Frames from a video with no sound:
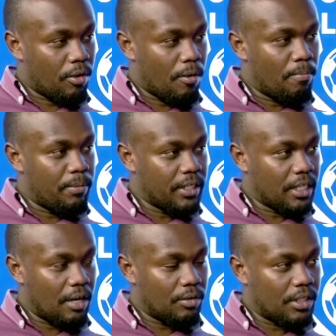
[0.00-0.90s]
complete
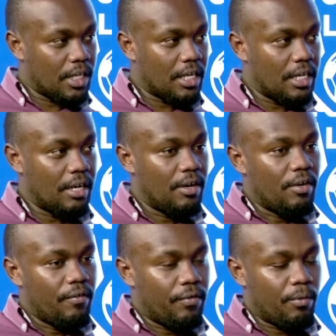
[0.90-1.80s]
outsider
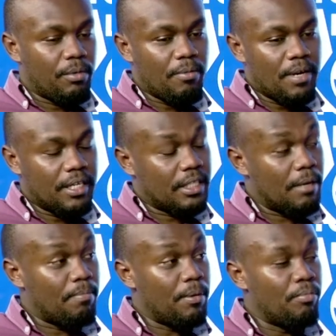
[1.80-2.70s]
from the
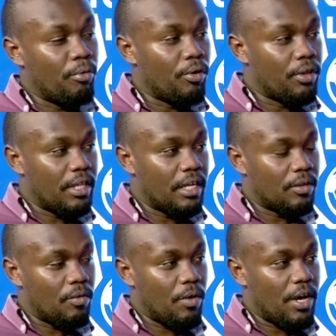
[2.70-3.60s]
mainstay people
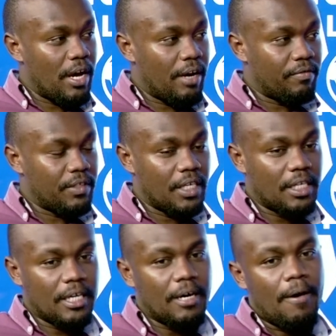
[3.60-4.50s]
that we have
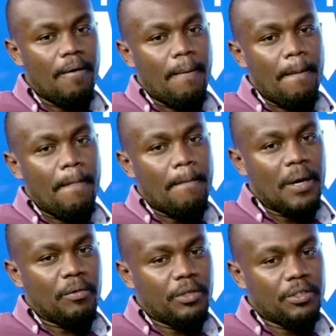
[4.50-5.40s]
seen there.
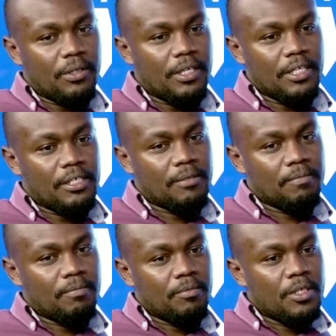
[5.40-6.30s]
My question is,
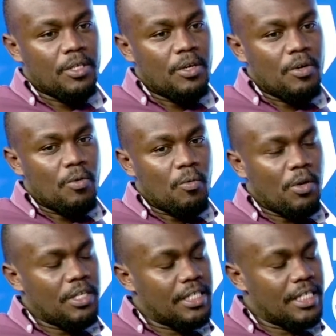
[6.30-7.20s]

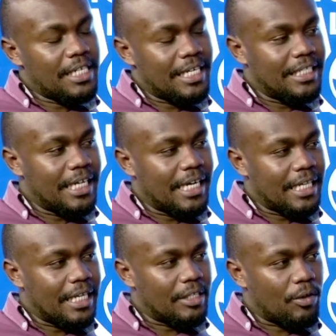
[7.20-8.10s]
what is this agenda
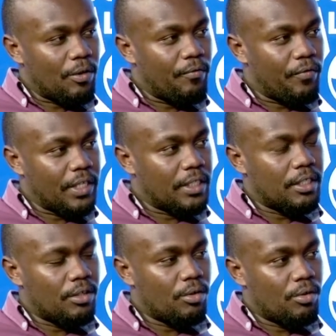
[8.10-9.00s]
that
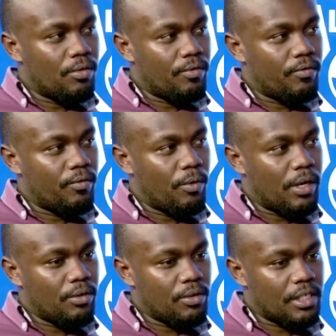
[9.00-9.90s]
convinced you? For
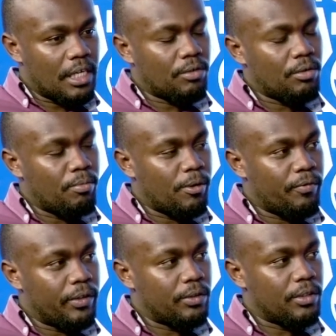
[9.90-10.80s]
when you sat with Boniface